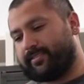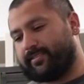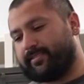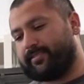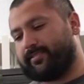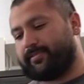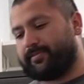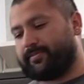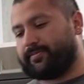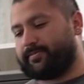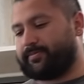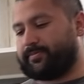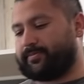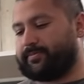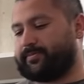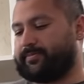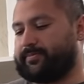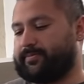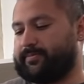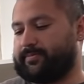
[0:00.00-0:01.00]
No, car
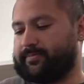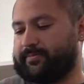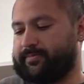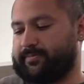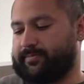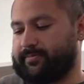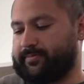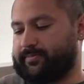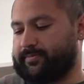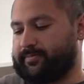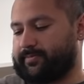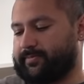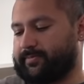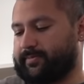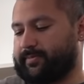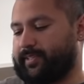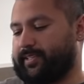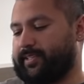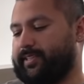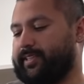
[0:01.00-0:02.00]
insurance.
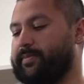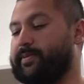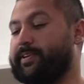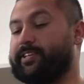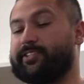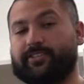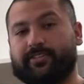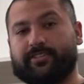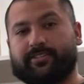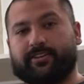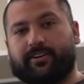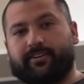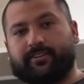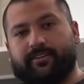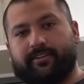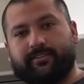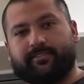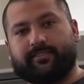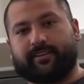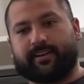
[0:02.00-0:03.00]
Liberty Insurance car
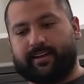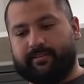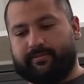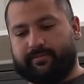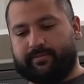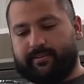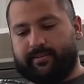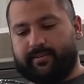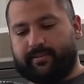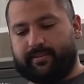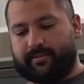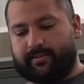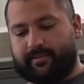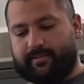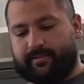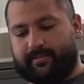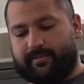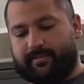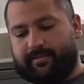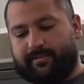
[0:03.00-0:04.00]
insurance or life?
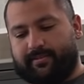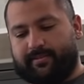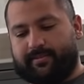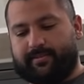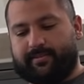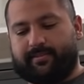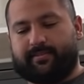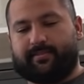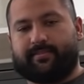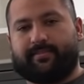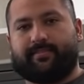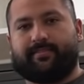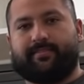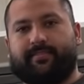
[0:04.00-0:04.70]
I don't know.